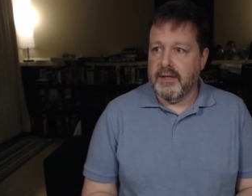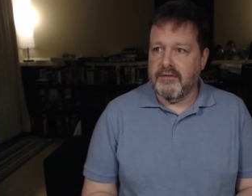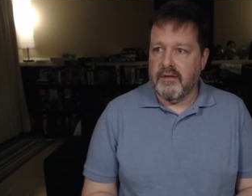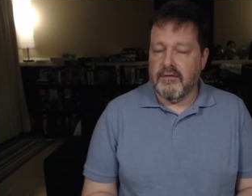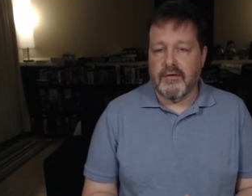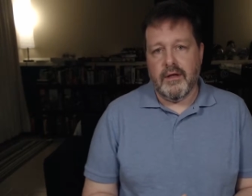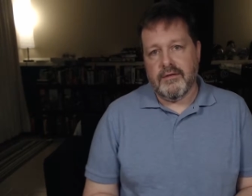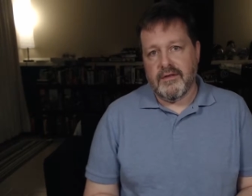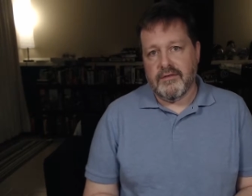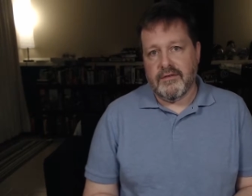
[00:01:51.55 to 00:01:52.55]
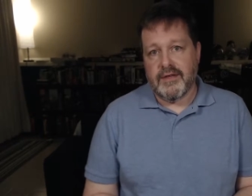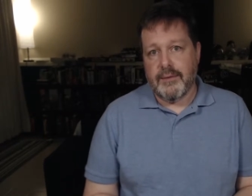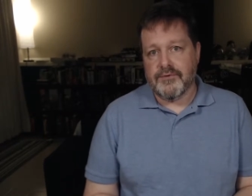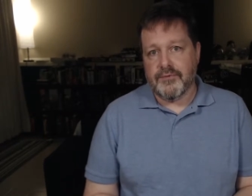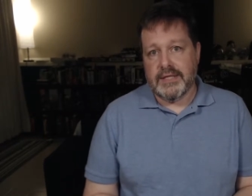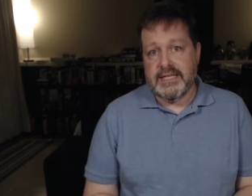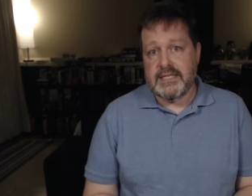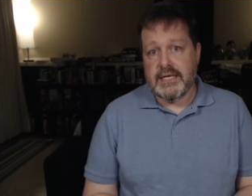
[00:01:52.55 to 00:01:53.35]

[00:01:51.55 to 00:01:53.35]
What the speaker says: since this game was released.